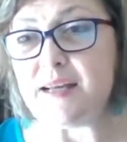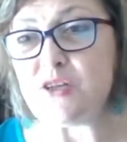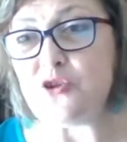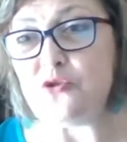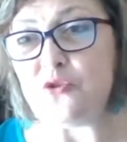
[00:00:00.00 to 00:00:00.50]

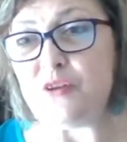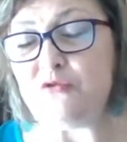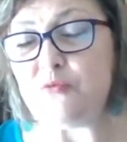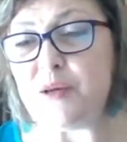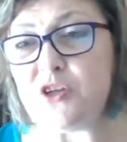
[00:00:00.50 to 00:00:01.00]
to know the
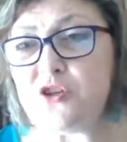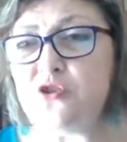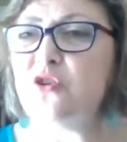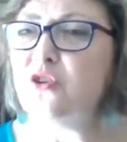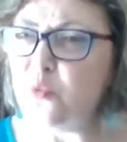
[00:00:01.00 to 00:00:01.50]
information,
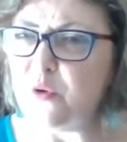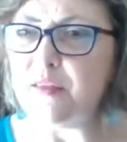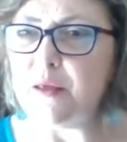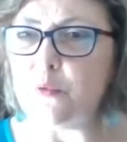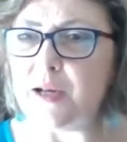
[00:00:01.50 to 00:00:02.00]
whether
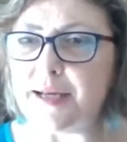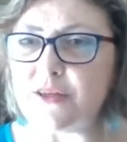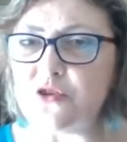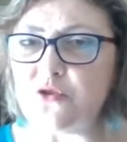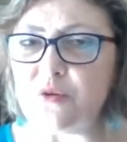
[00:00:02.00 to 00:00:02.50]
they would like
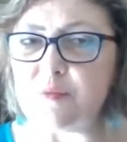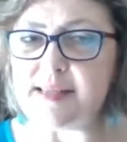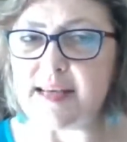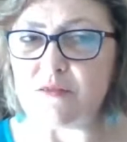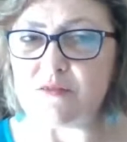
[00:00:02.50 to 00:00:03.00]
to know
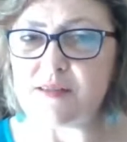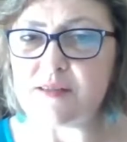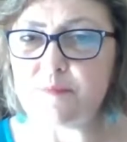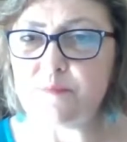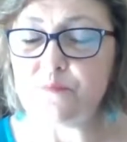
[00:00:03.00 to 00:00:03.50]
themselves.
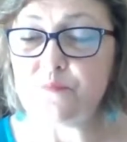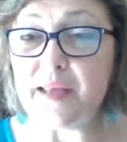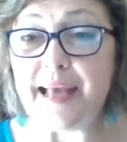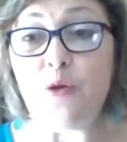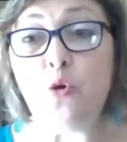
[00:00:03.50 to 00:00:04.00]

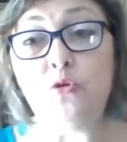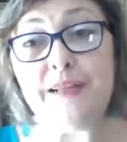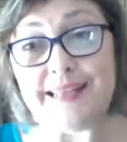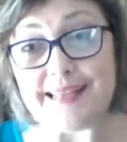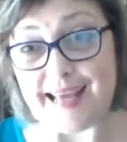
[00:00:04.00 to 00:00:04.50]
And
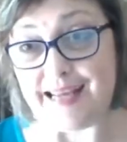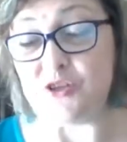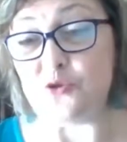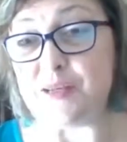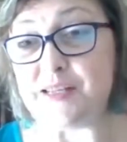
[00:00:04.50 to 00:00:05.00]
only then
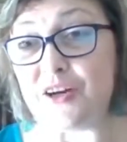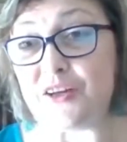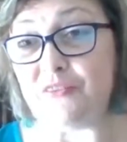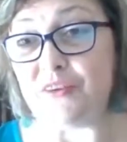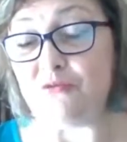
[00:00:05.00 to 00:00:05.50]
do we start
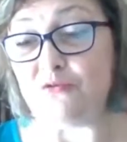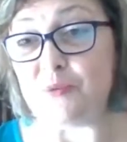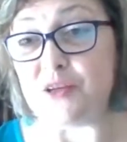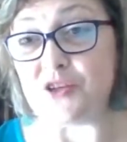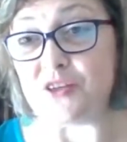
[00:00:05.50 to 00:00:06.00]
giving
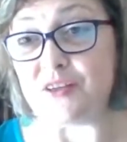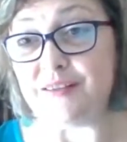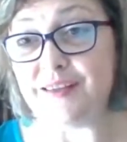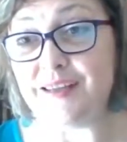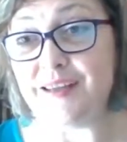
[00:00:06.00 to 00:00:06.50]
information.
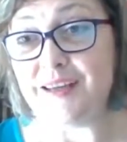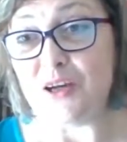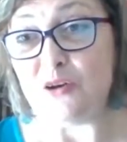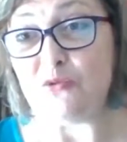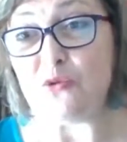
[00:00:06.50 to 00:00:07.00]

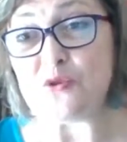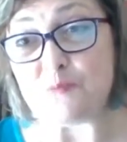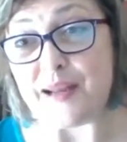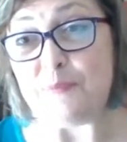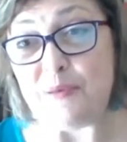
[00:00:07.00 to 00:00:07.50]
Of course,
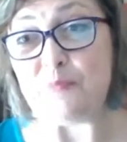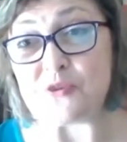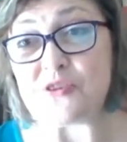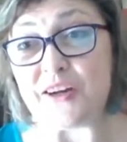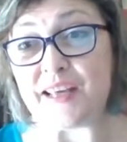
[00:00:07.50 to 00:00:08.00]
many people
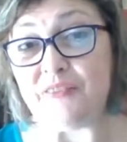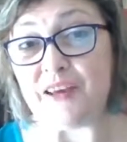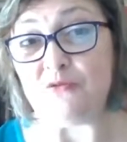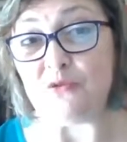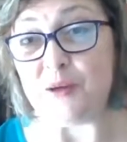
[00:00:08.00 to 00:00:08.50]
start giving
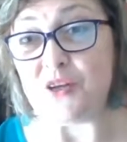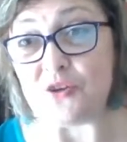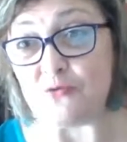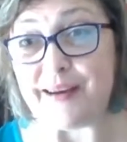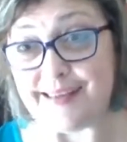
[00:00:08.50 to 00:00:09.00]

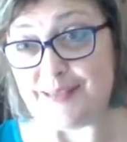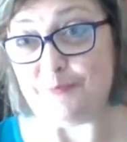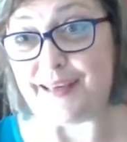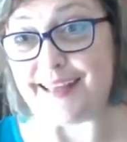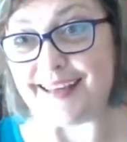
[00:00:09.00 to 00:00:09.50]
information right at the
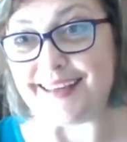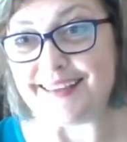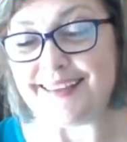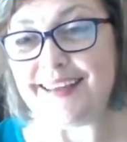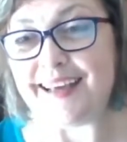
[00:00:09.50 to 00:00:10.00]
beginning,
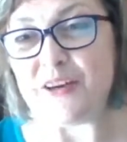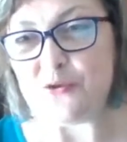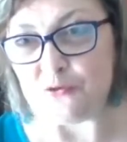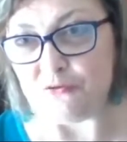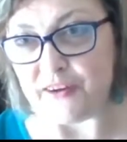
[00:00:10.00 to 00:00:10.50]
and
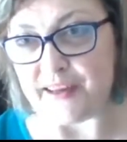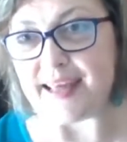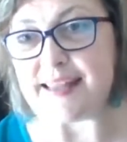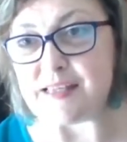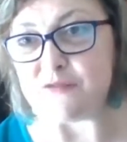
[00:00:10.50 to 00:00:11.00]
don't
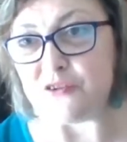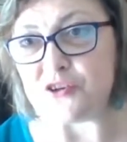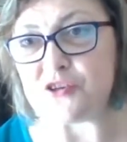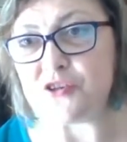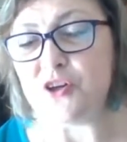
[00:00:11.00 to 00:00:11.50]
forget these
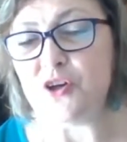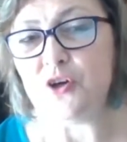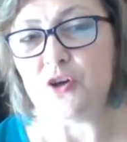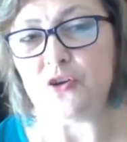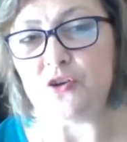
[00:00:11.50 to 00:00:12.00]
first
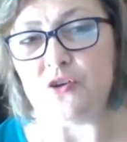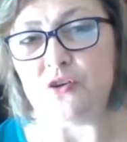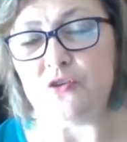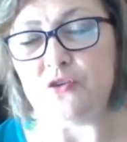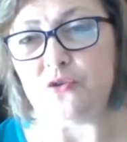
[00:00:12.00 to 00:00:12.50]

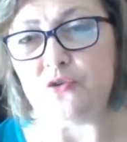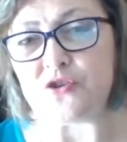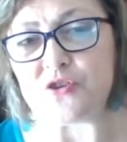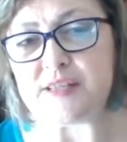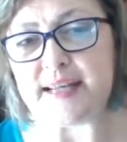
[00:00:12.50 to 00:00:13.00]

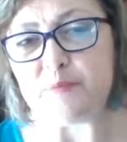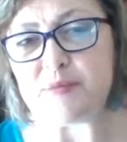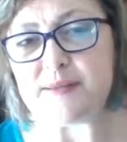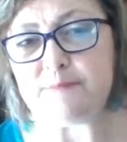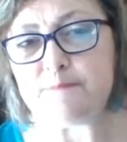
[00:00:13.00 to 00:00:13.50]
crucial steps.